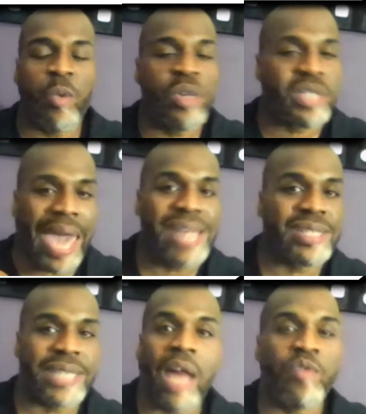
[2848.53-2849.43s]
hands
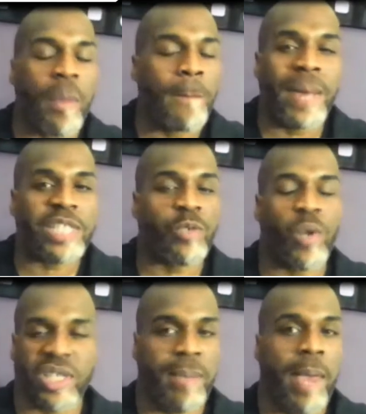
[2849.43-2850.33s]
down the best
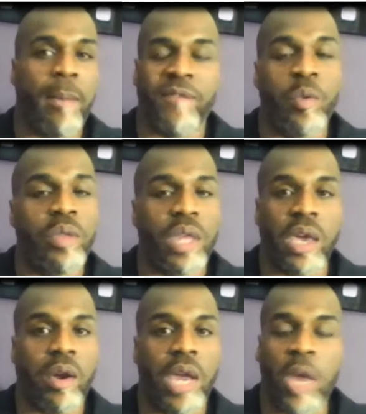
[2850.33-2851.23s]
wrestling pay-per-view of the
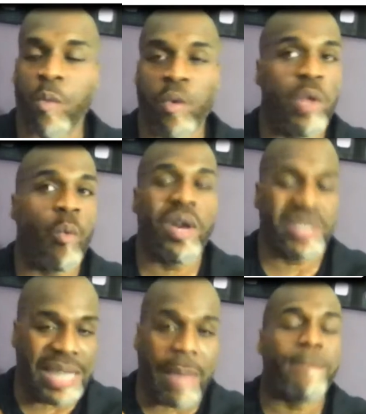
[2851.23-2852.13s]
year. It really was
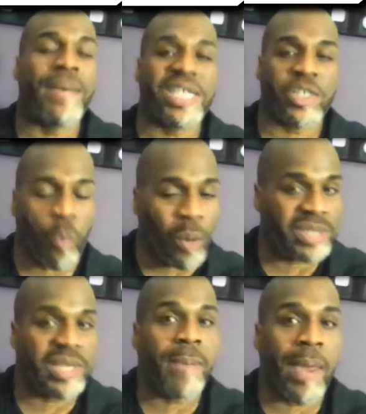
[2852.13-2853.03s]
the best
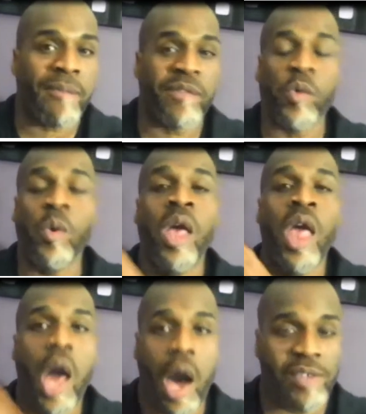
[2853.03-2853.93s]
wrestling pay-per-view
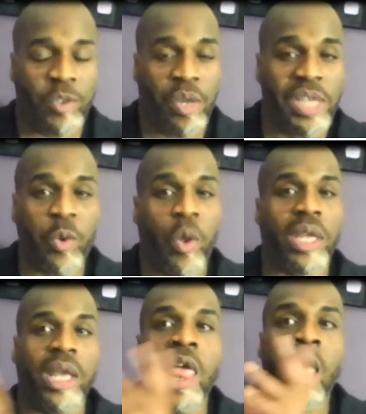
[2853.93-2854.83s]
of
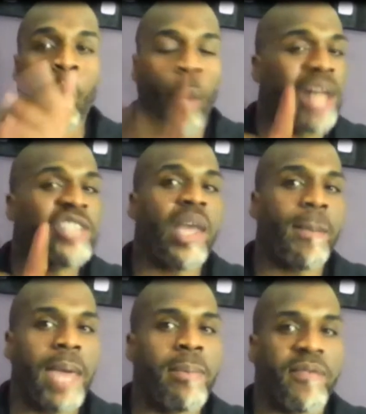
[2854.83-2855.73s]
2020. Watch that
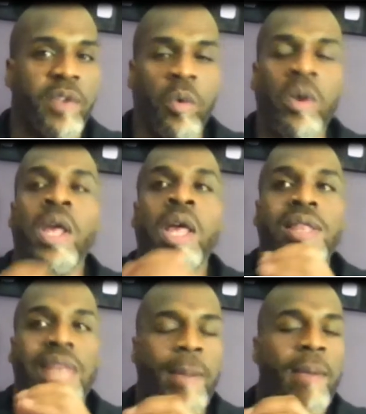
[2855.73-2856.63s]
pay-per-view.
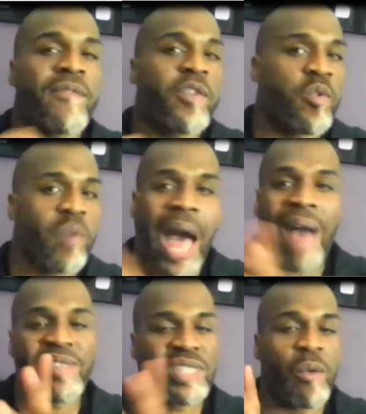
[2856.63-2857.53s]
That pay-per-view,
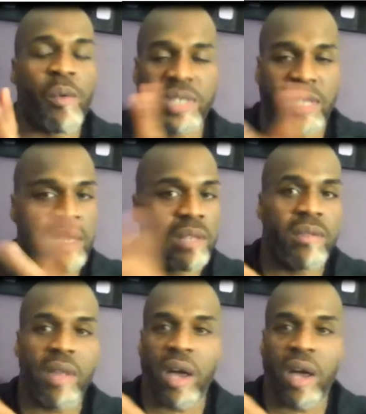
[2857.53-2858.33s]
obviously, it was in